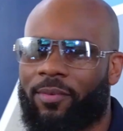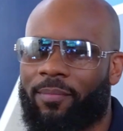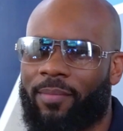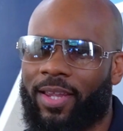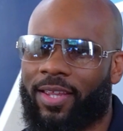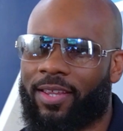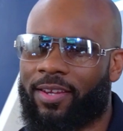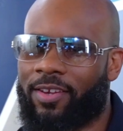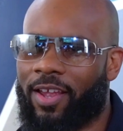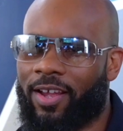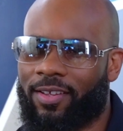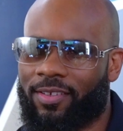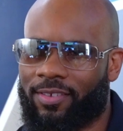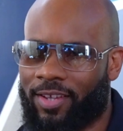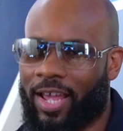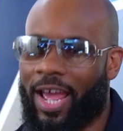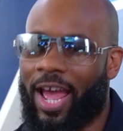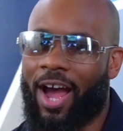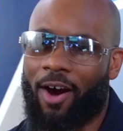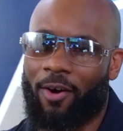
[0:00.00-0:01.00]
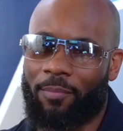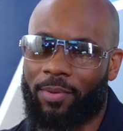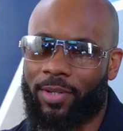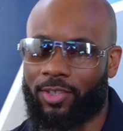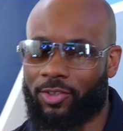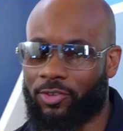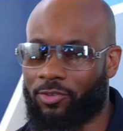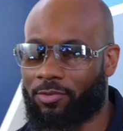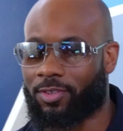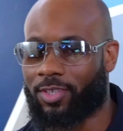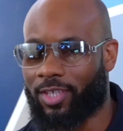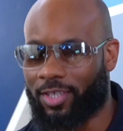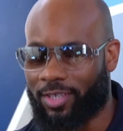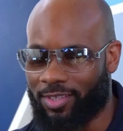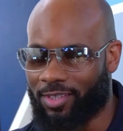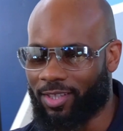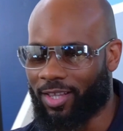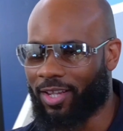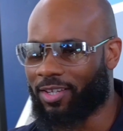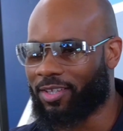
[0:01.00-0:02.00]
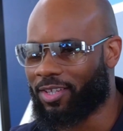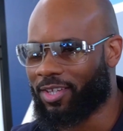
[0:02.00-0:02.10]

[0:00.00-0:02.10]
make it that now because you said it like.